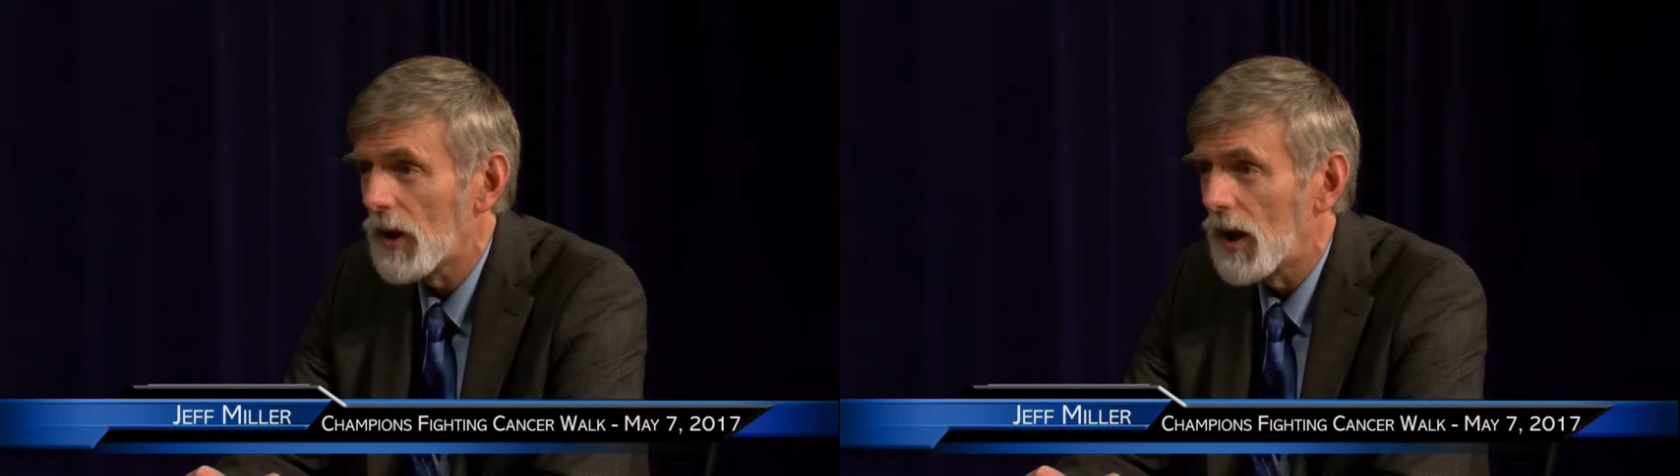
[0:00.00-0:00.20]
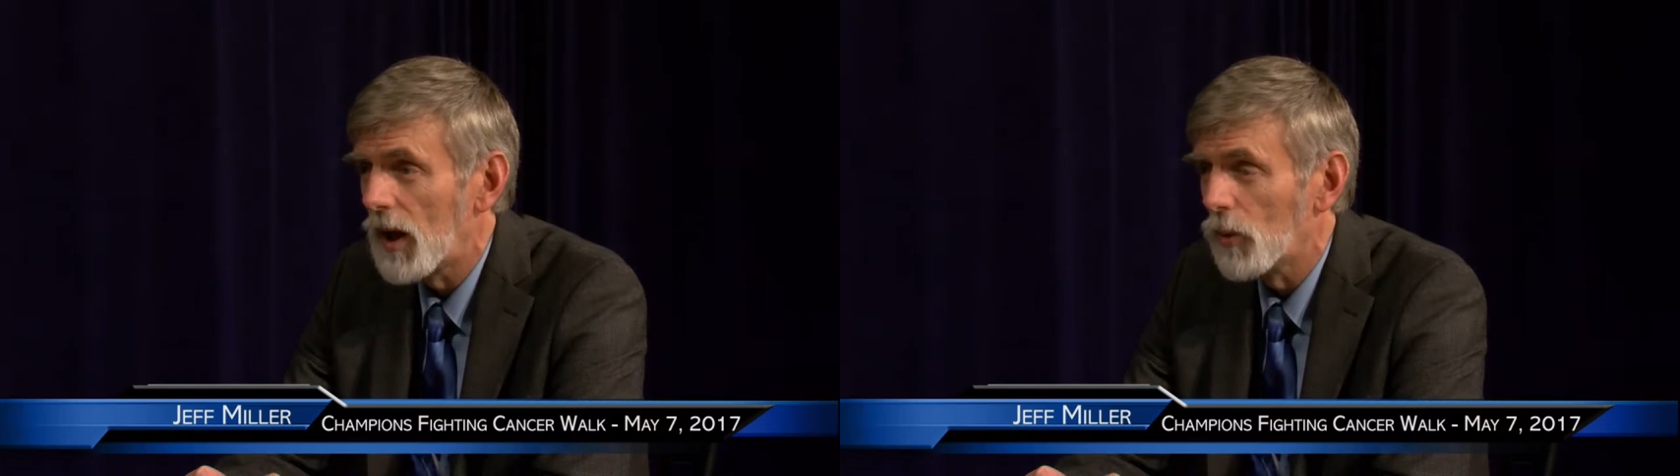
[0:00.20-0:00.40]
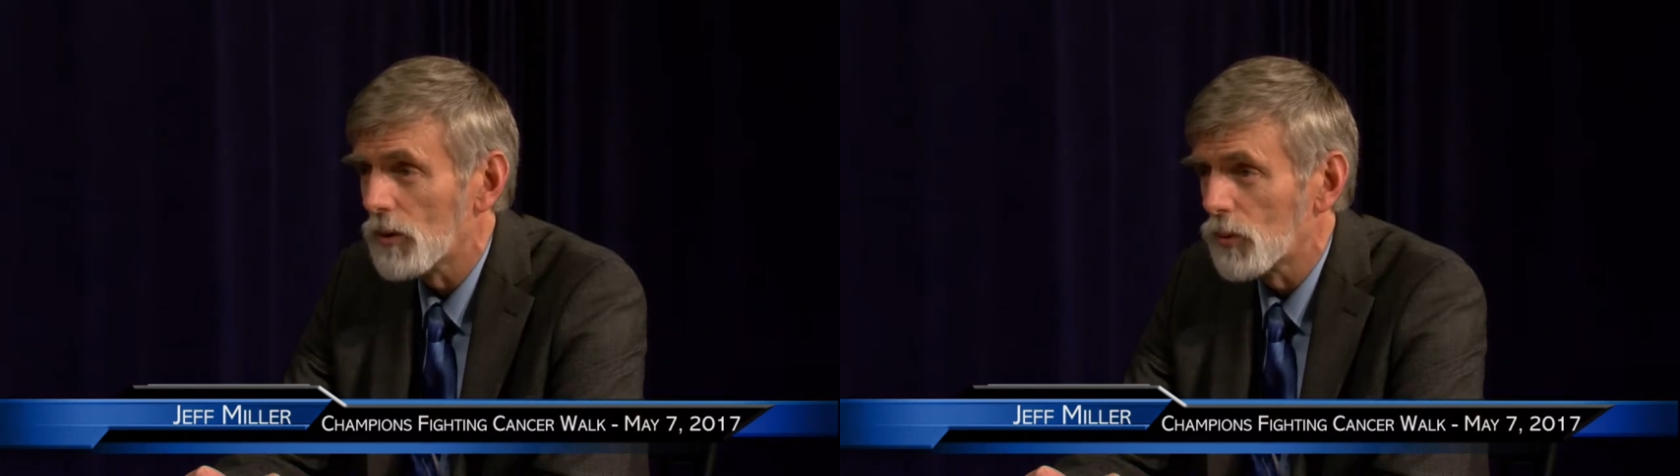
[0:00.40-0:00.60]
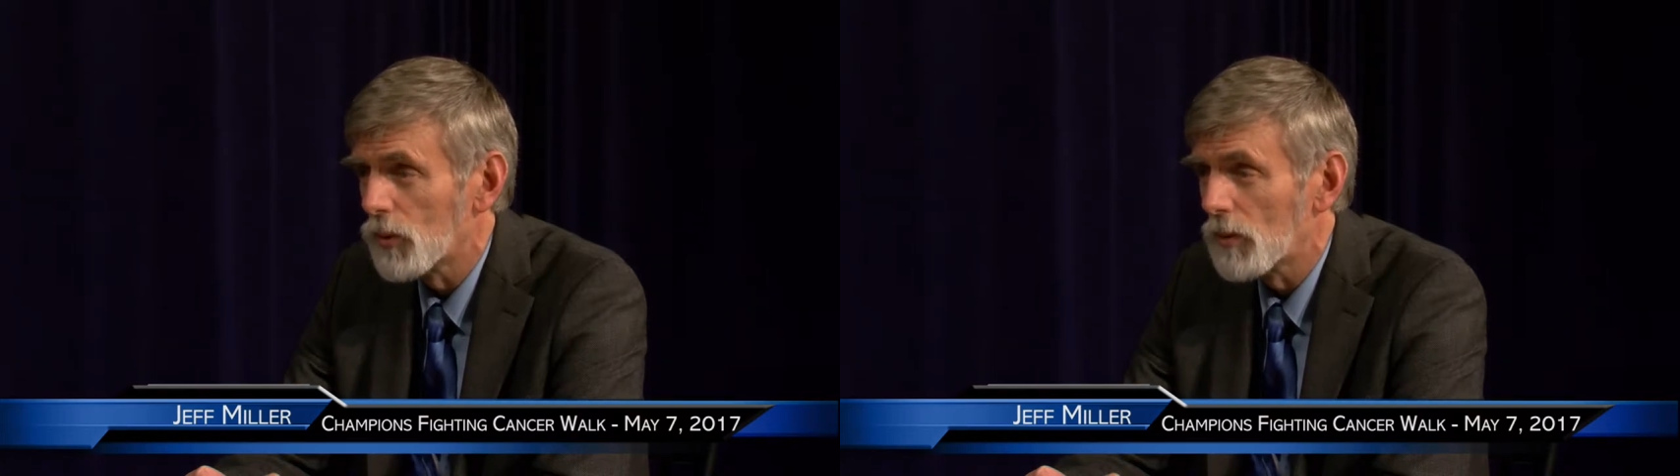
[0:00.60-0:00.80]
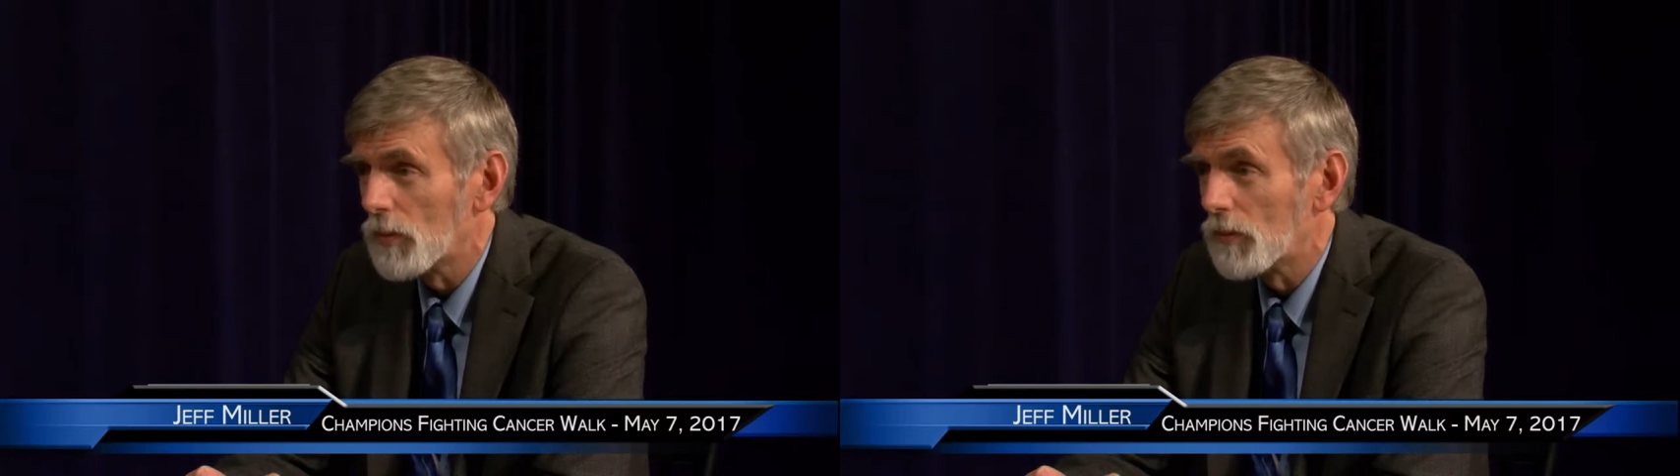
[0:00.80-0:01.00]
Uh, We'll,
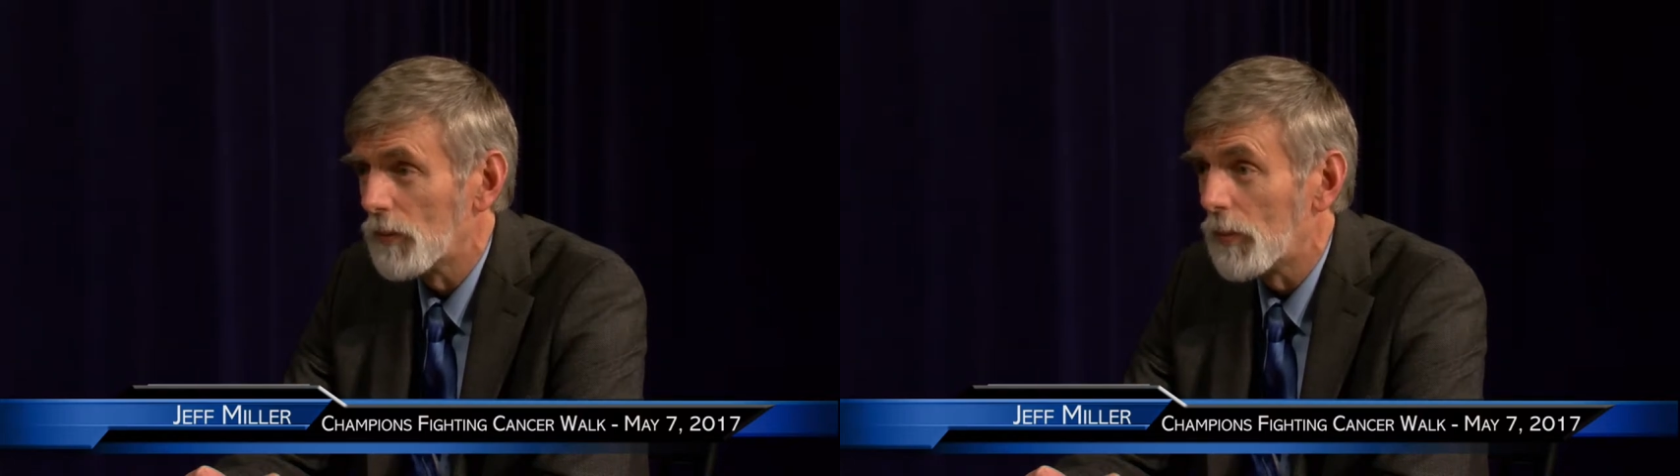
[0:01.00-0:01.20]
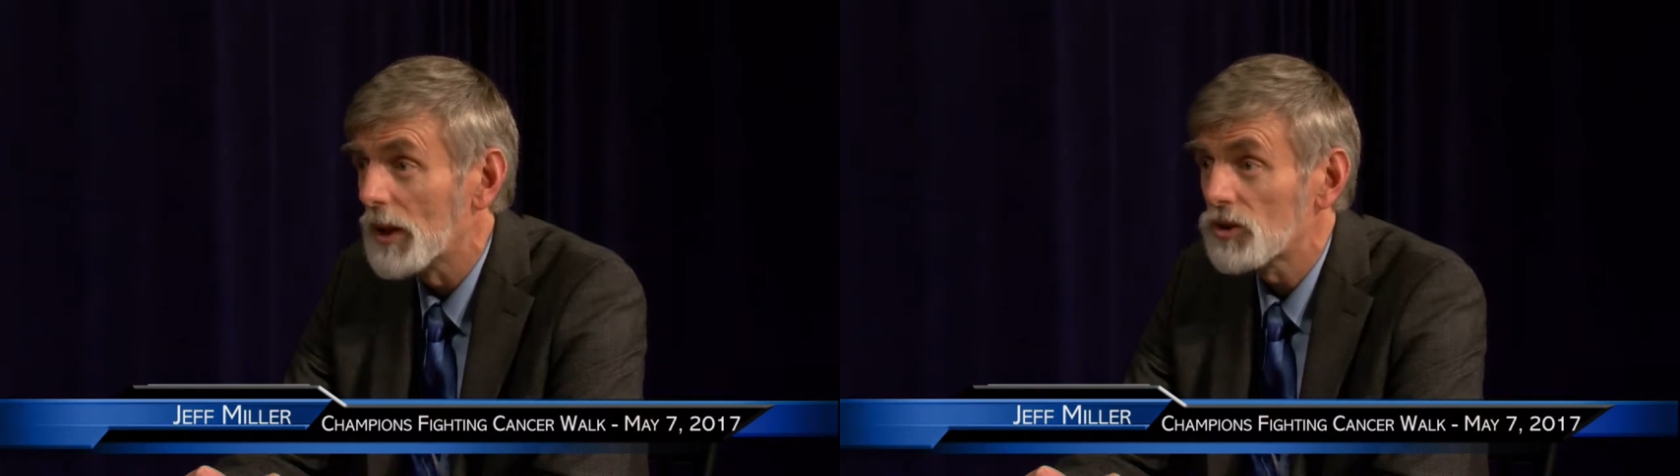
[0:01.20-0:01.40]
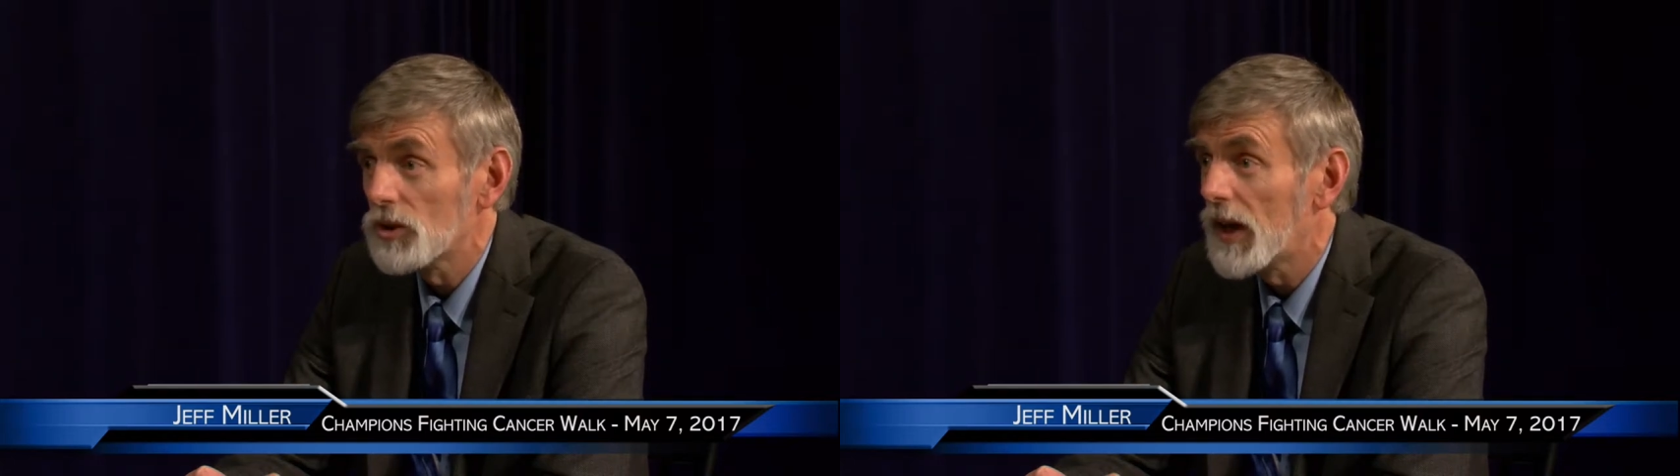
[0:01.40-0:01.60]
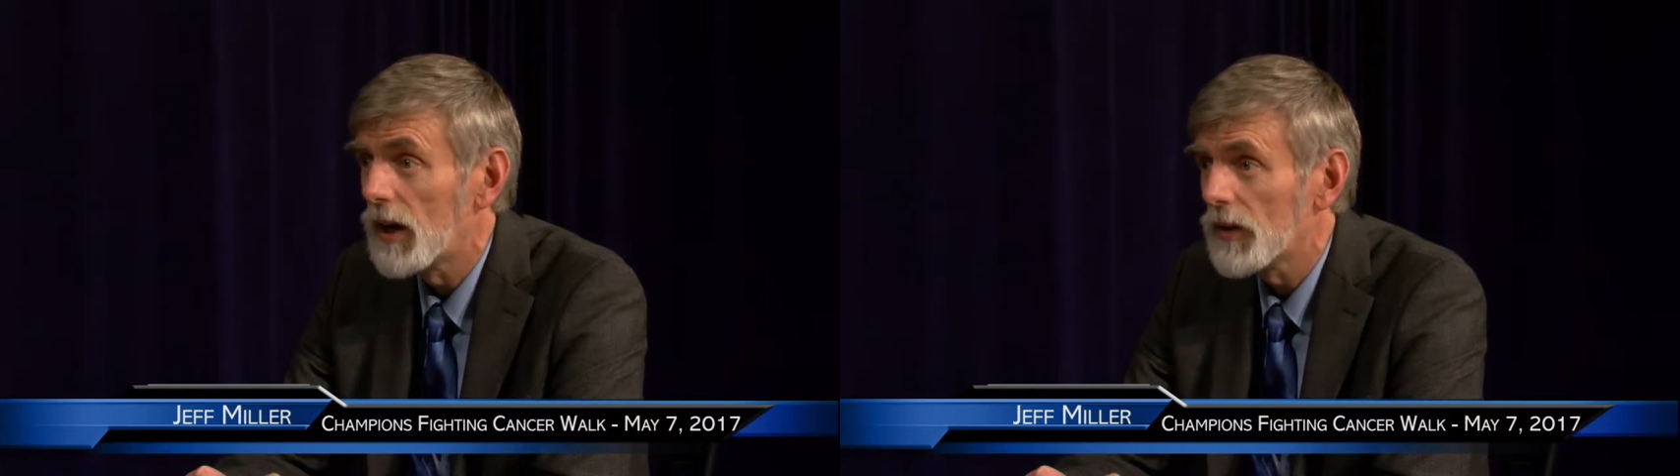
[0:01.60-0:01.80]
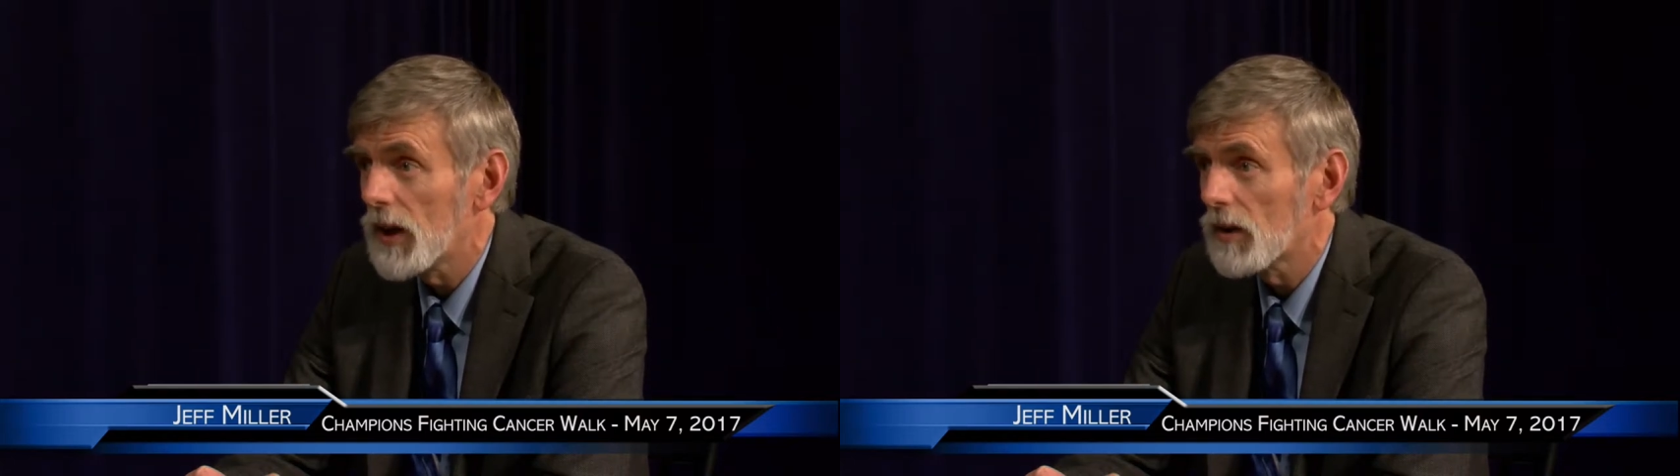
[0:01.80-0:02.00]
we'll bus you
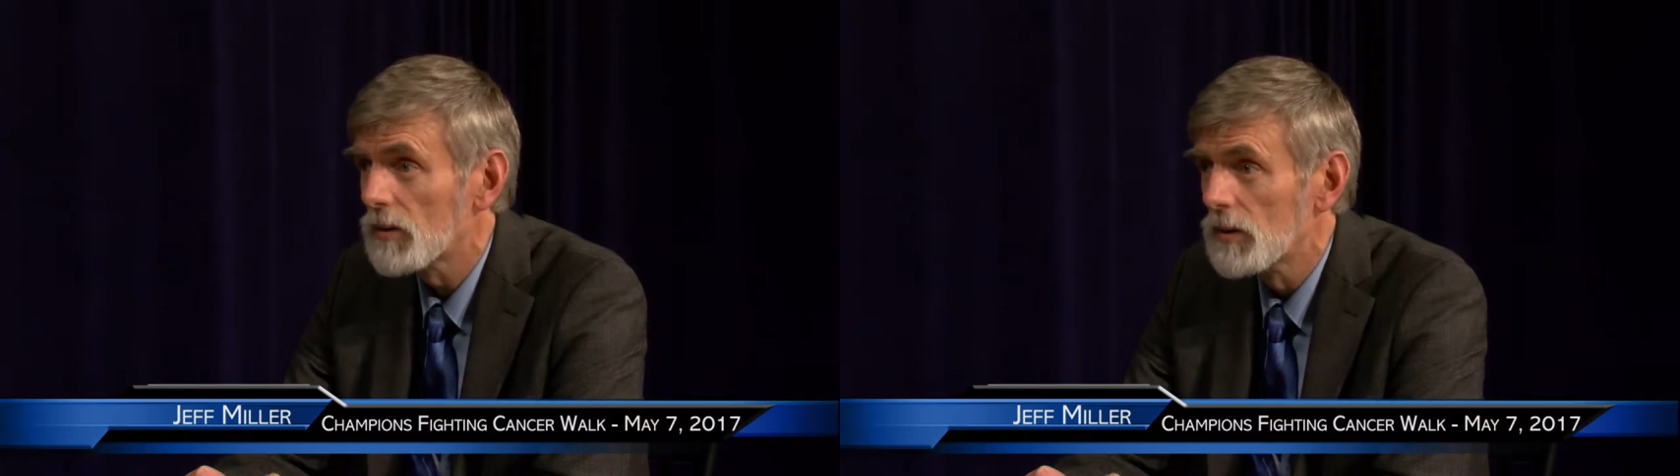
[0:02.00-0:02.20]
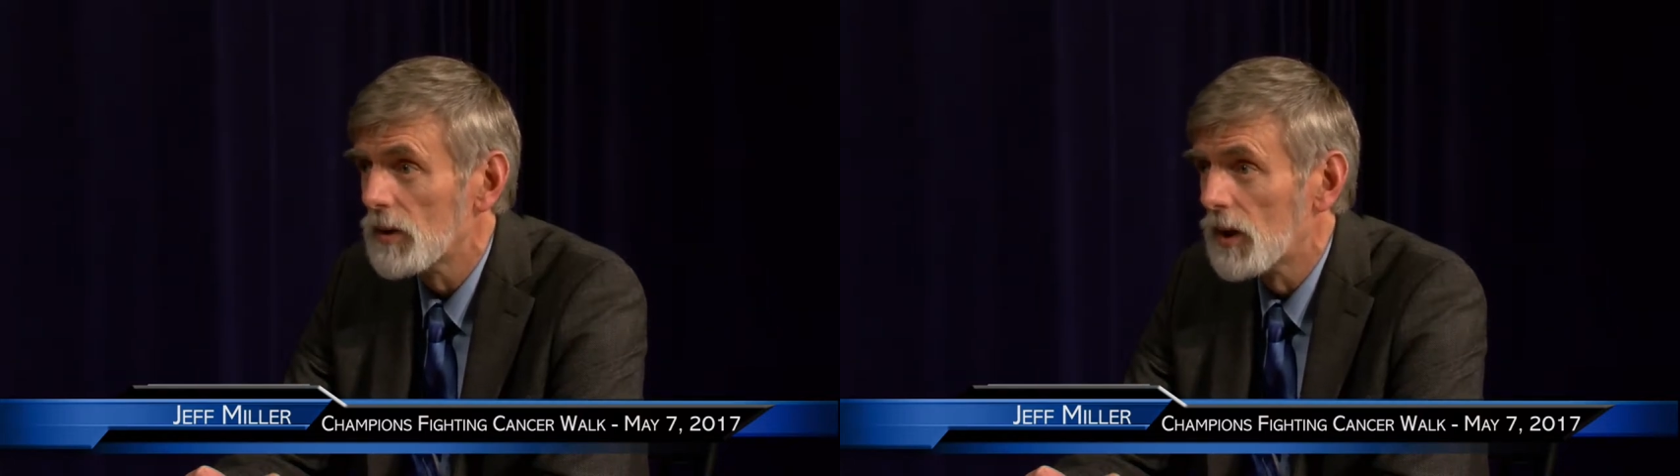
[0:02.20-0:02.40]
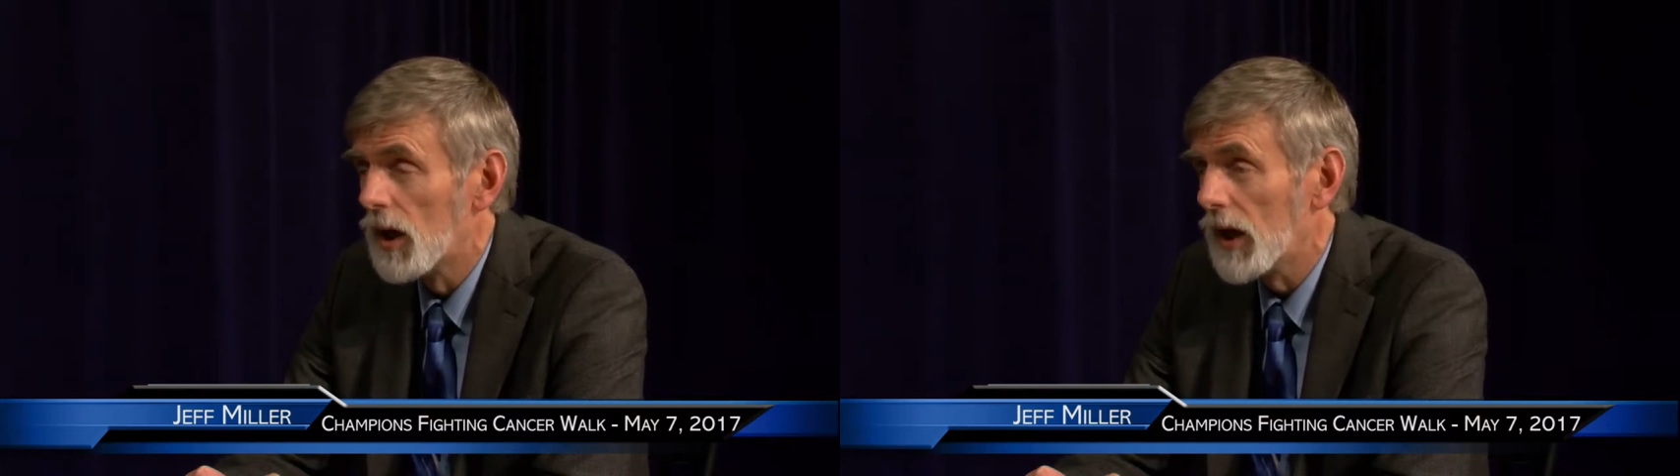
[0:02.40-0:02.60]
down there, mm-hmm.